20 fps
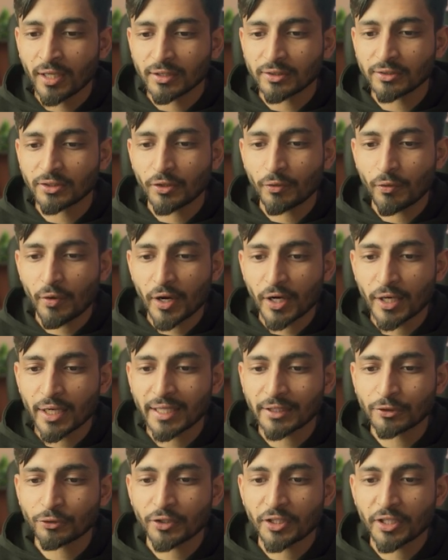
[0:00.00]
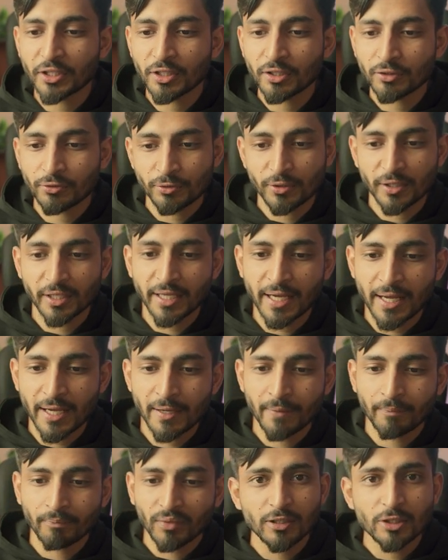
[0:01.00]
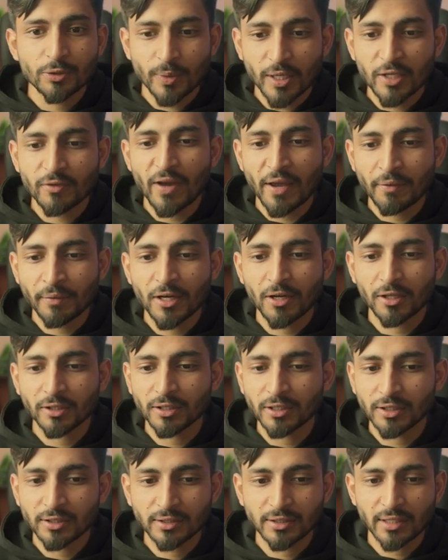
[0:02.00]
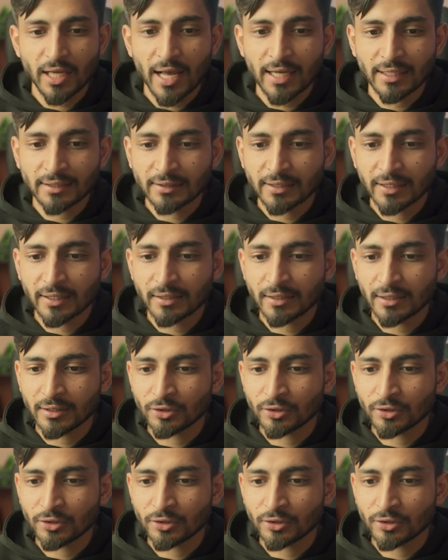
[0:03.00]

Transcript: generated like 23K, spent 5K on this ad set,